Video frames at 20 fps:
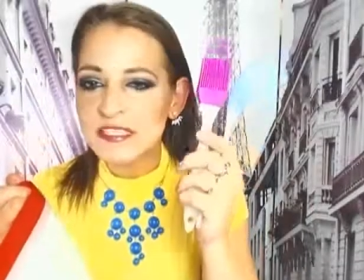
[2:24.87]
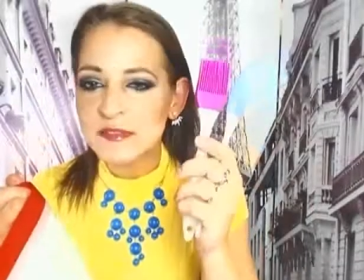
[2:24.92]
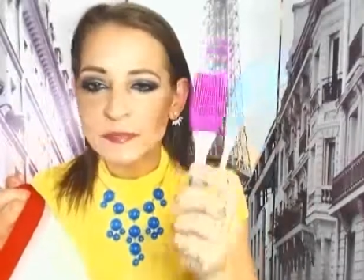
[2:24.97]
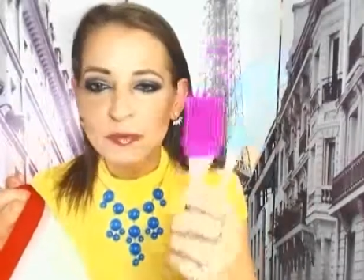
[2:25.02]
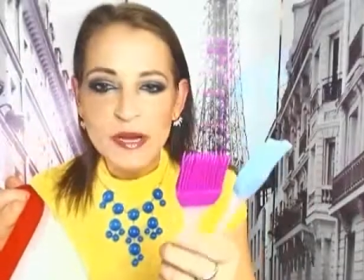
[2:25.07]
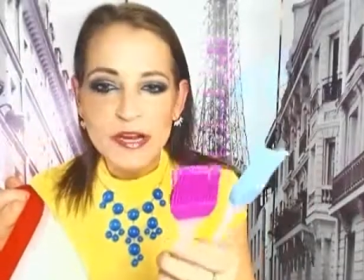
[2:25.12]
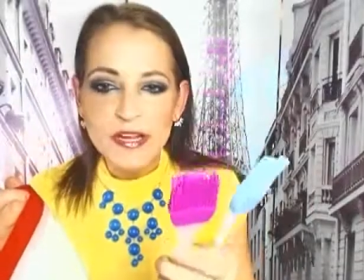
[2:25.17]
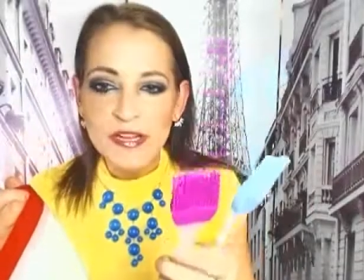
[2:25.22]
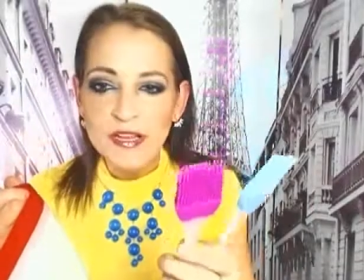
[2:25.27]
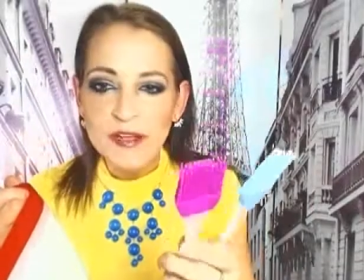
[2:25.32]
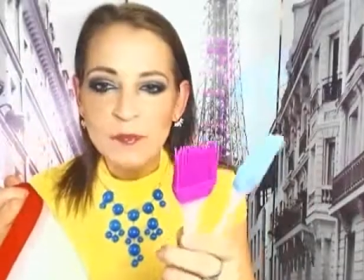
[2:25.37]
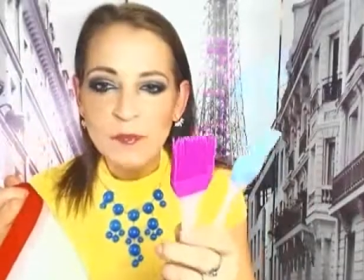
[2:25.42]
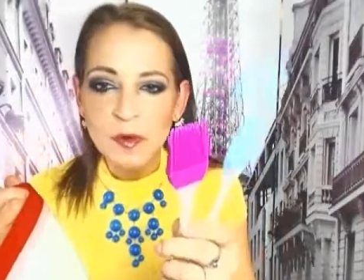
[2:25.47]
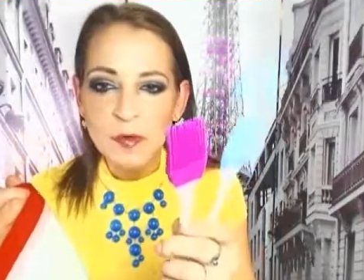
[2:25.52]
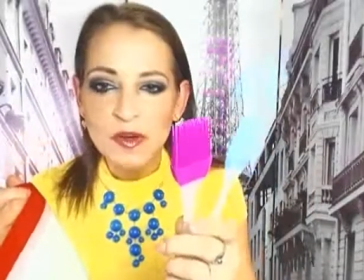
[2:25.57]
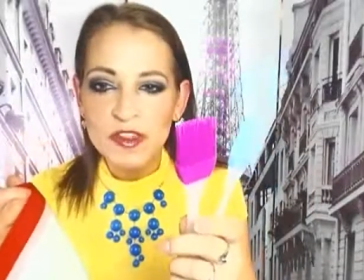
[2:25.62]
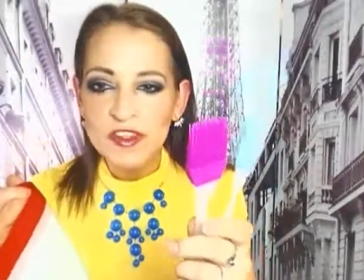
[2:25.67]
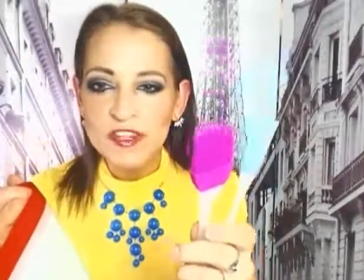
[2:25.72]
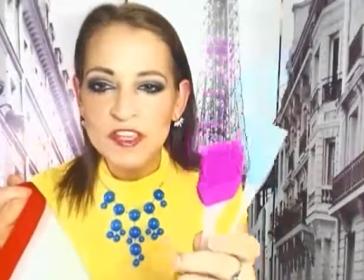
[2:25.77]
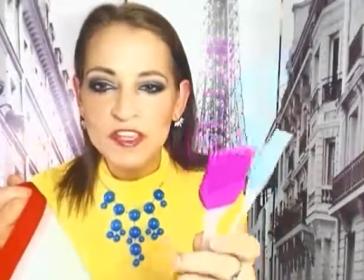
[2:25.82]
sprinkle them
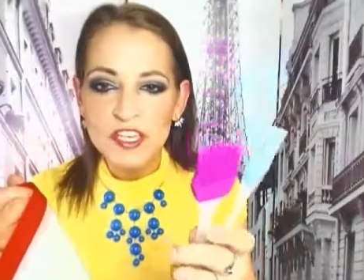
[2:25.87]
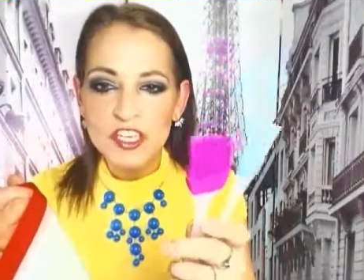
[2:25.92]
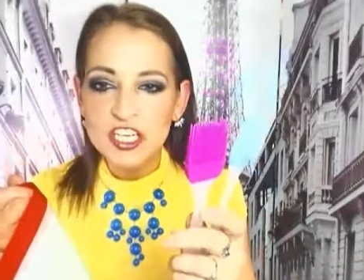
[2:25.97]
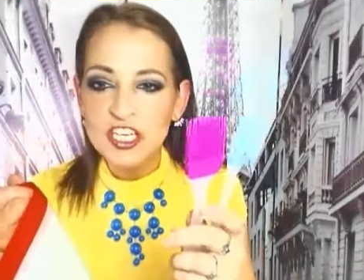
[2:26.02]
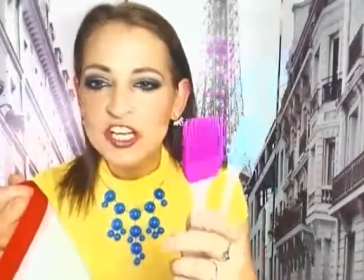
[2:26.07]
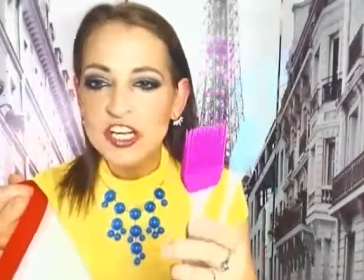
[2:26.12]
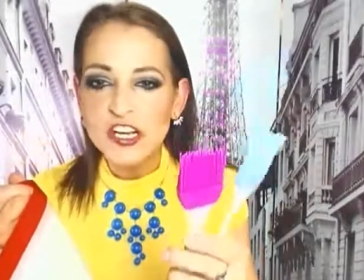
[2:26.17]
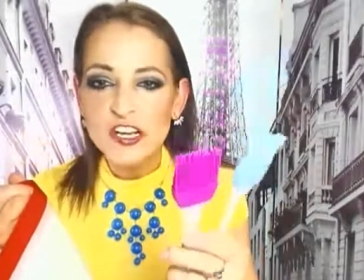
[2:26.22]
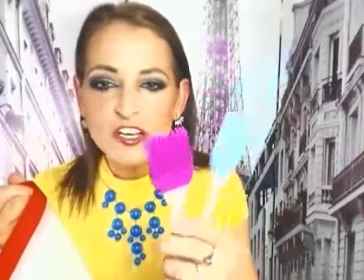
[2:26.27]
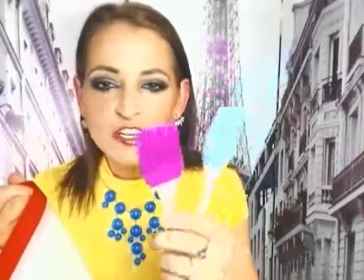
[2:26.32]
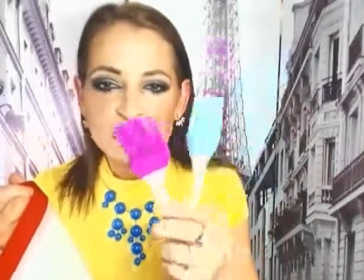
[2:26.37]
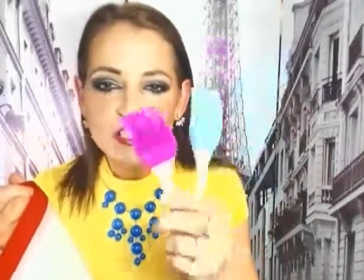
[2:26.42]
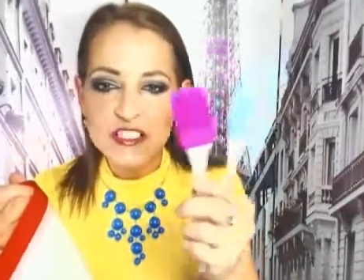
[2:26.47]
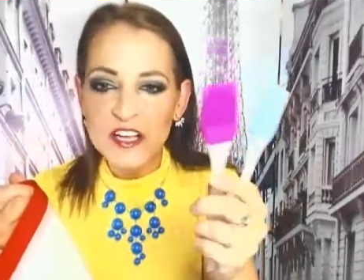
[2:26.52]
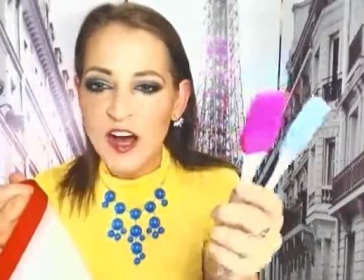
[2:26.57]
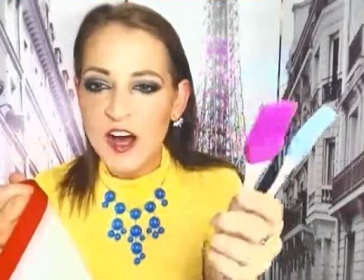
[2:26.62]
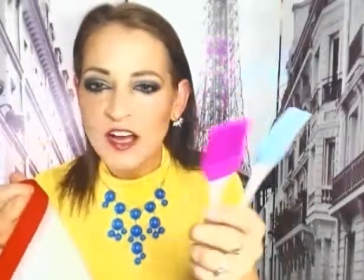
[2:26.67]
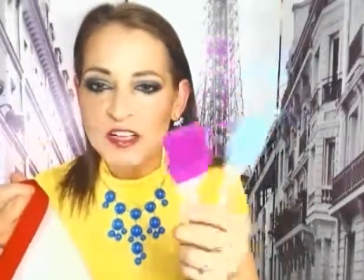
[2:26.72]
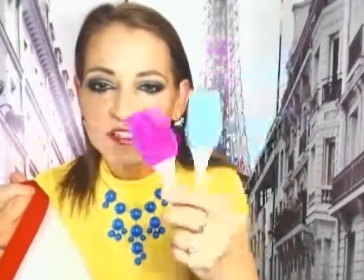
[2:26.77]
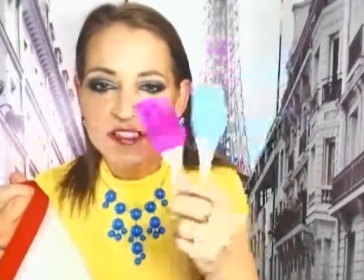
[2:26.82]
with a sugar
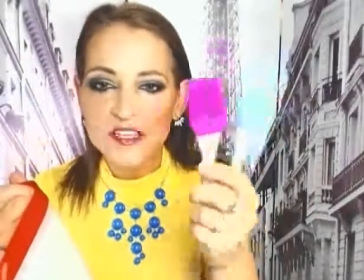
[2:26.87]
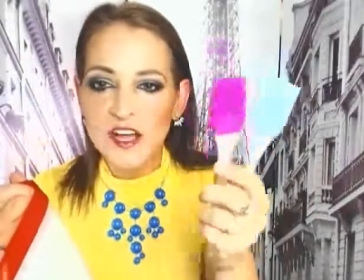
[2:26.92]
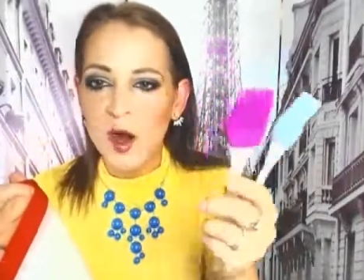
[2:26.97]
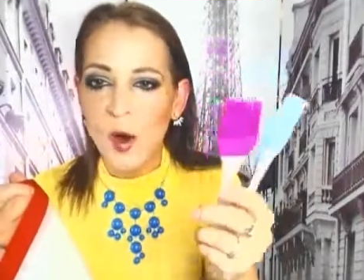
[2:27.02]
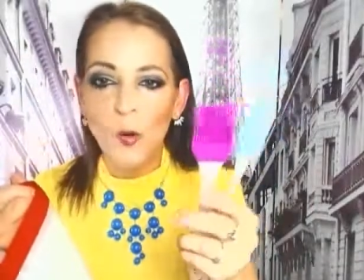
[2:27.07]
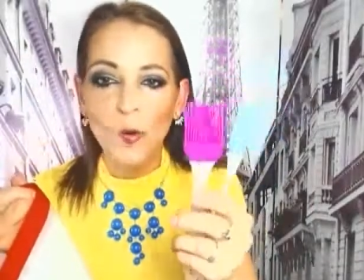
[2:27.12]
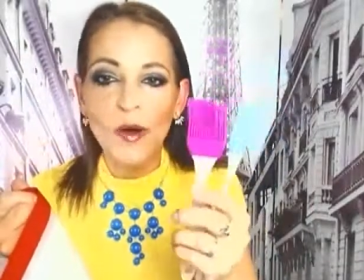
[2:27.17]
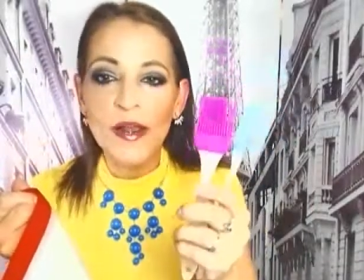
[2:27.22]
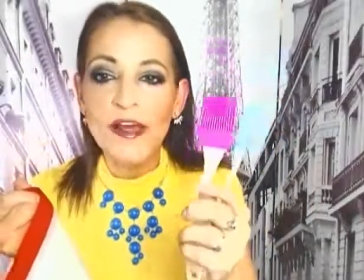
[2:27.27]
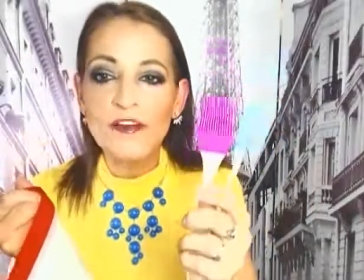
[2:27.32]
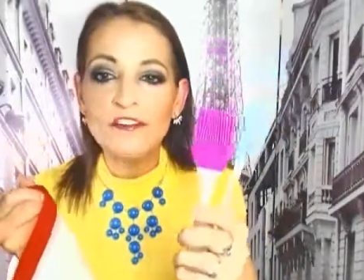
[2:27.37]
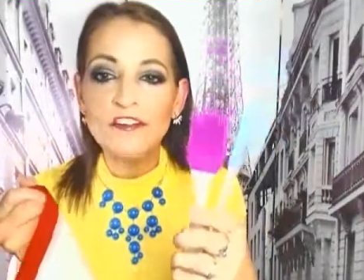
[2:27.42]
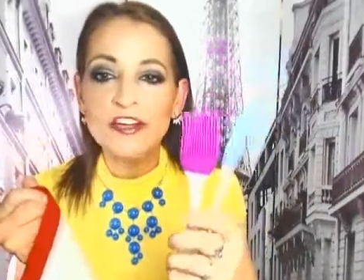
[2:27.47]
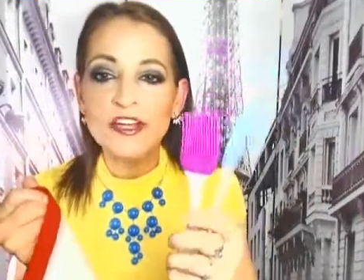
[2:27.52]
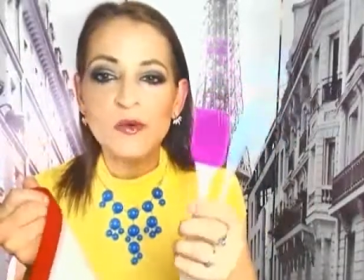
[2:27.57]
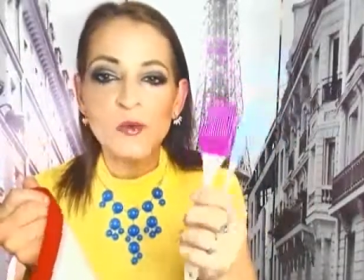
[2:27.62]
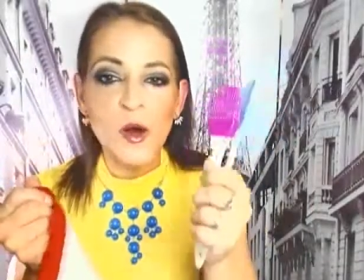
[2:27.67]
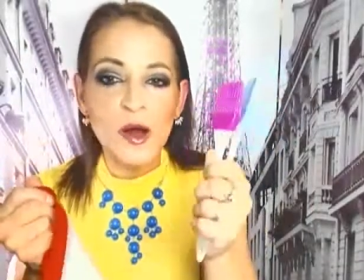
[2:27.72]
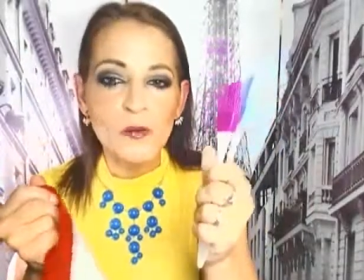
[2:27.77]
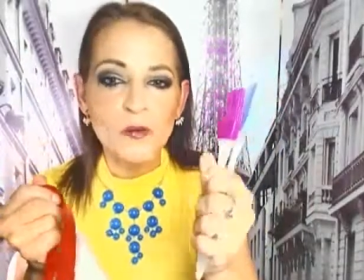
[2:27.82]
sauce or whatever
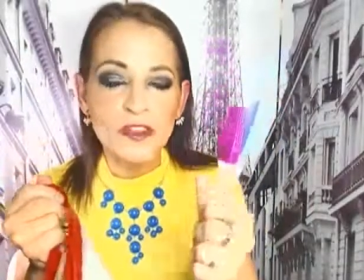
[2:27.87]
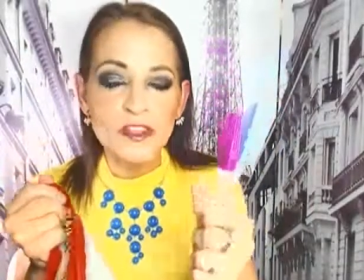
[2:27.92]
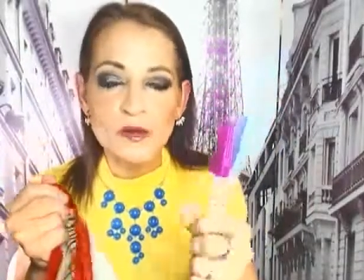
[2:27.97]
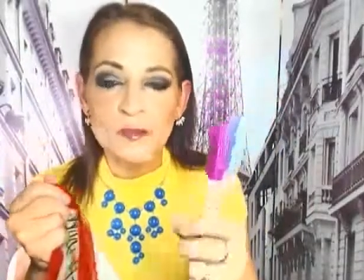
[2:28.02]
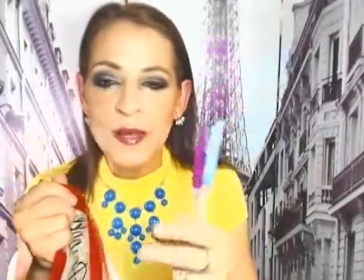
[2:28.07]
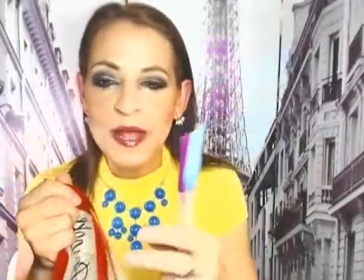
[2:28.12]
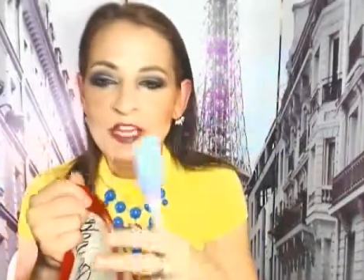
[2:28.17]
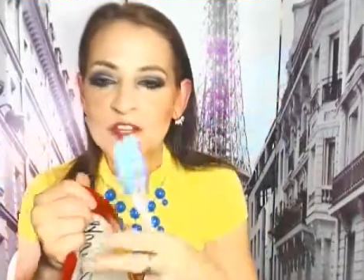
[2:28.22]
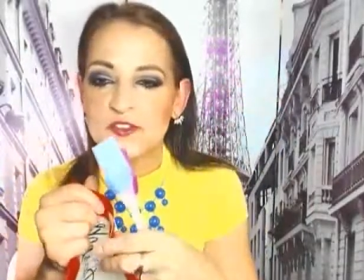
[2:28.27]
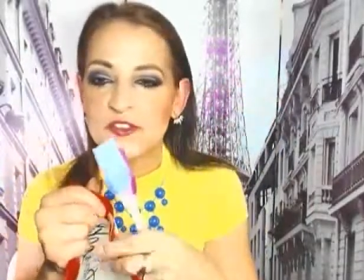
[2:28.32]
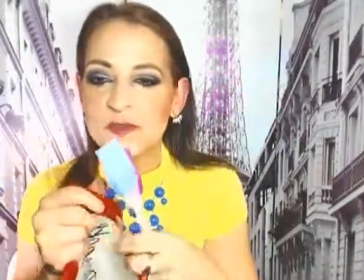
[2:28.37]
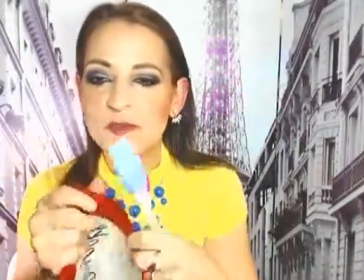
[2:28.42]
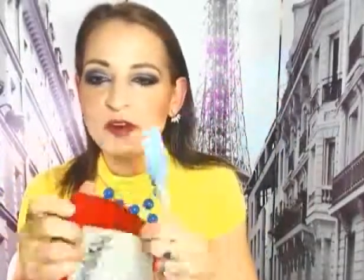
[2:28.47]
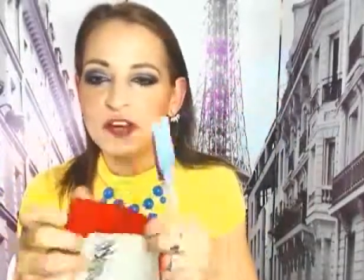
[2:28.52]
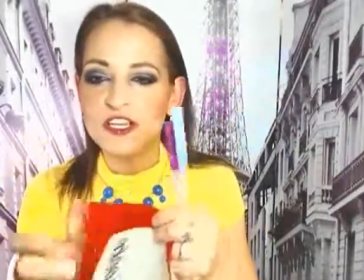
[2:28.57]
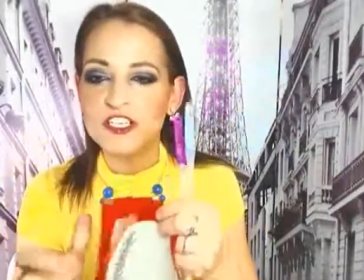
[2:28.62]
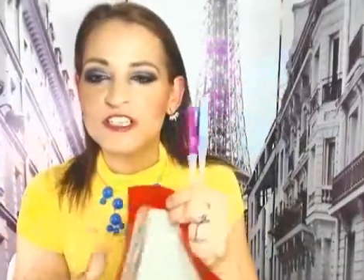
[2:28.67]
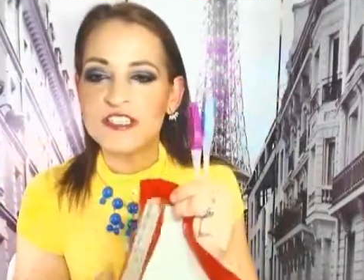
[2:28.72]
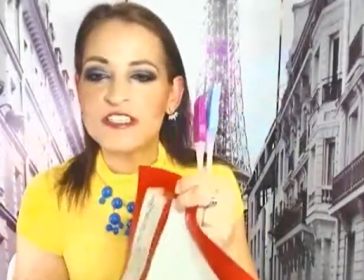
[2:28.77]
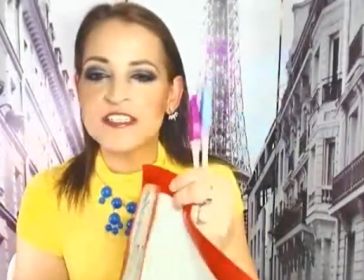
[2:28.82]
you want with your pastry
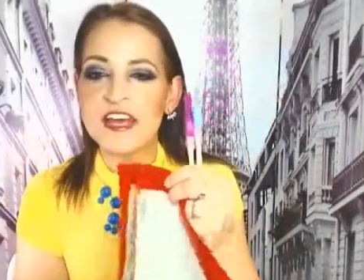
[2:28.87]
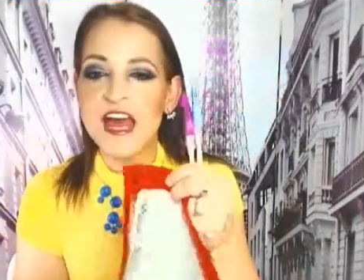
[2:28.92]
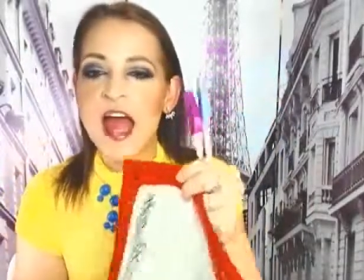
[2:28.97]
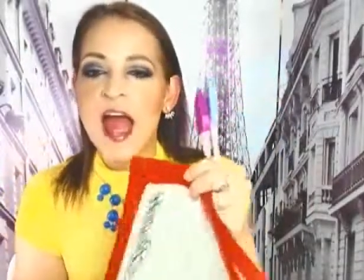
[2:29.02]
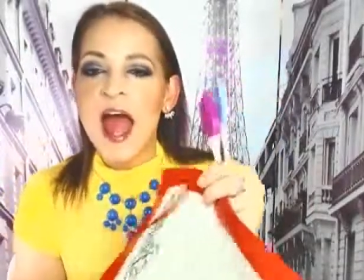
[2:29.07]
brushes.